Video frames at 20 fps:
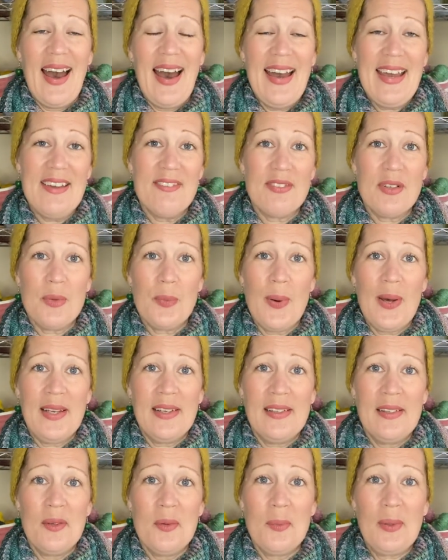Hi
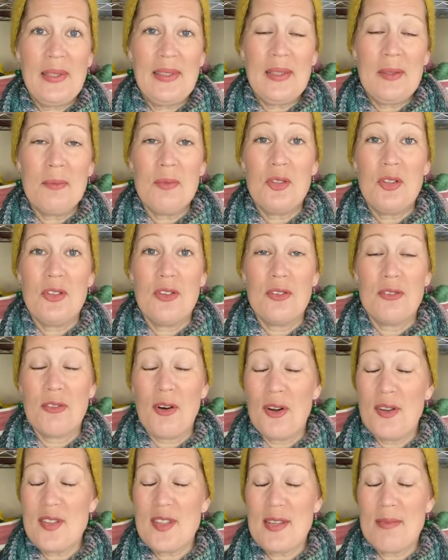everyone, welcome to the
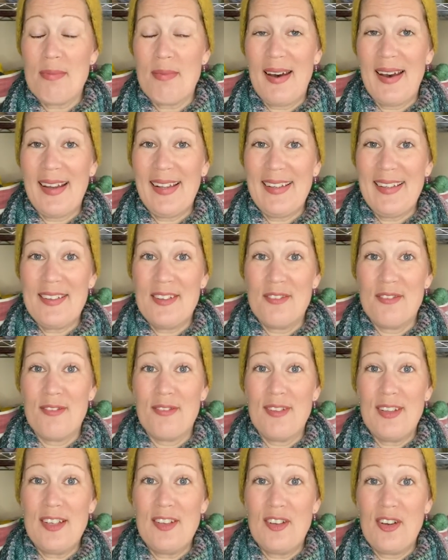Rosehip Island
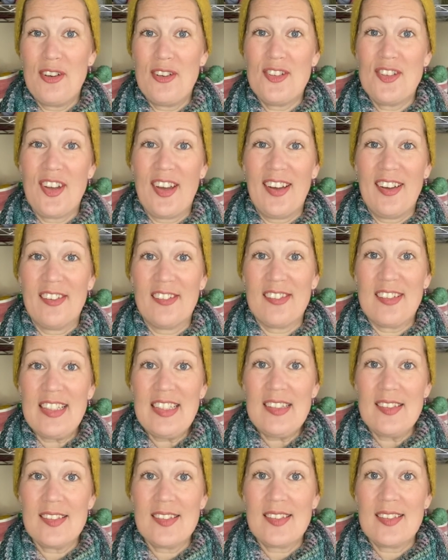video
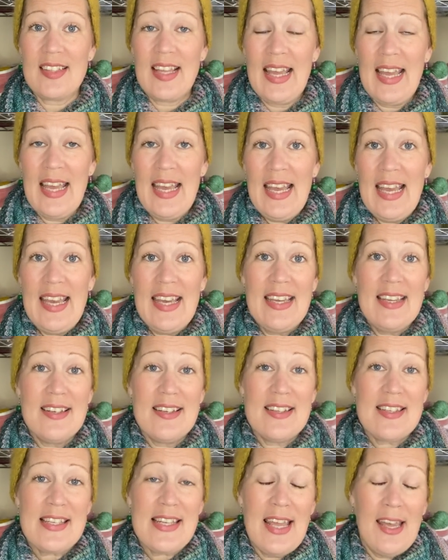diaries. It
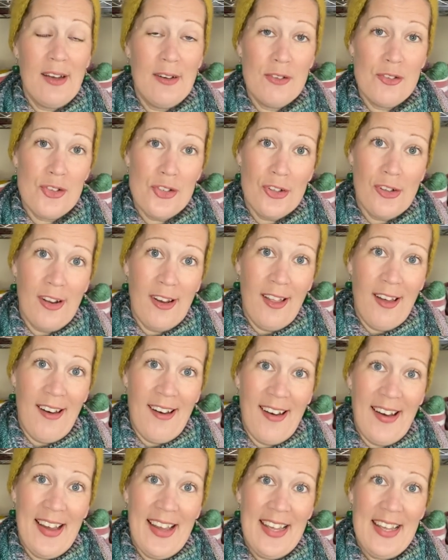is now
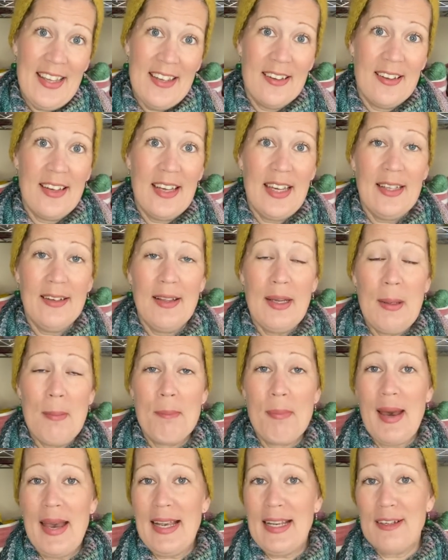July and I'm
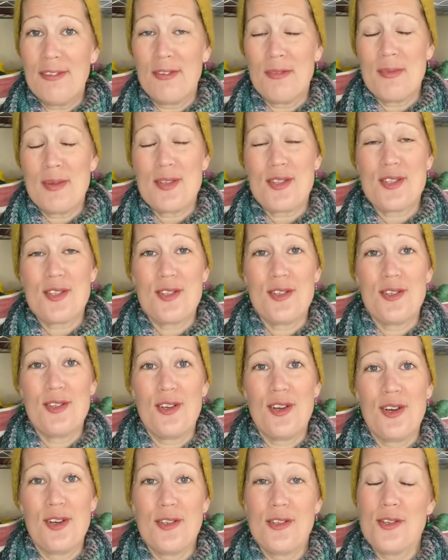back from my
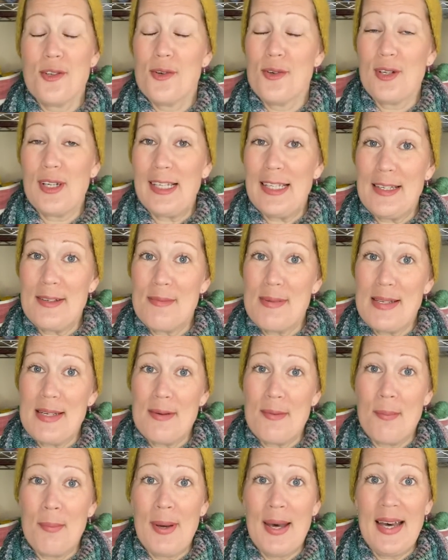studio to talk a little bit
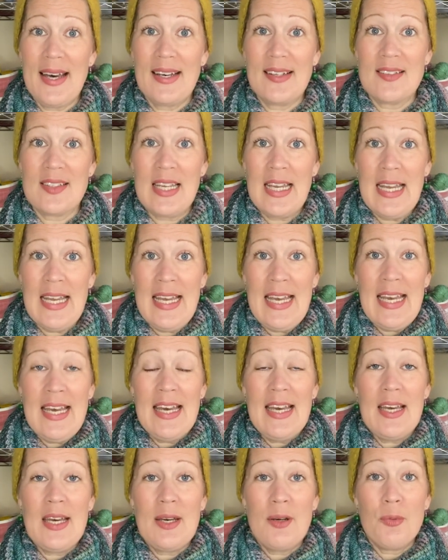about
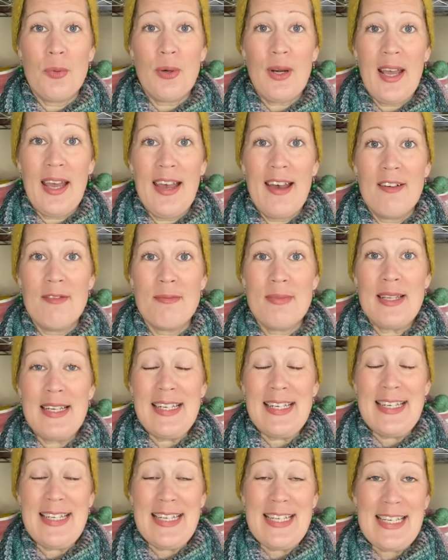uh, what I have
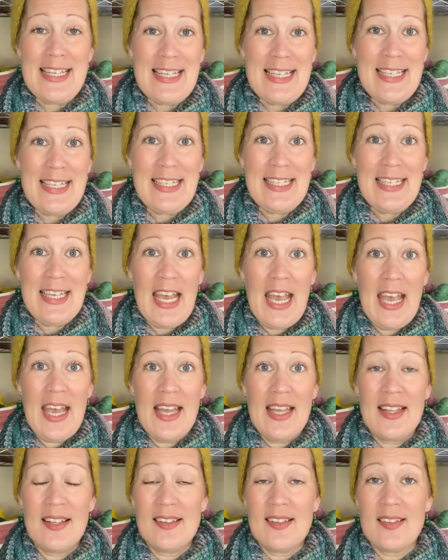been knitting
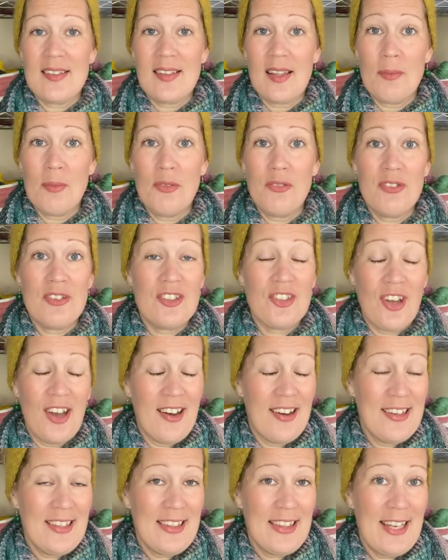and some of the
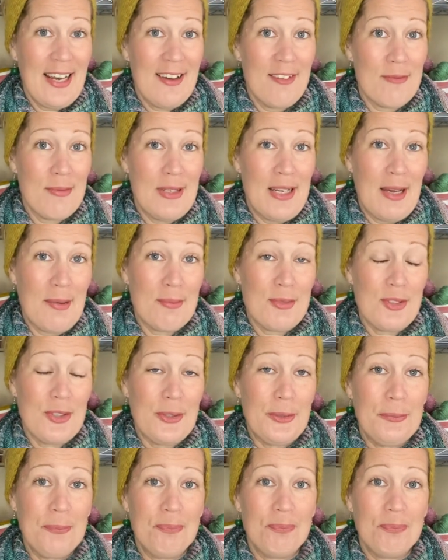dyeing that I've been up to.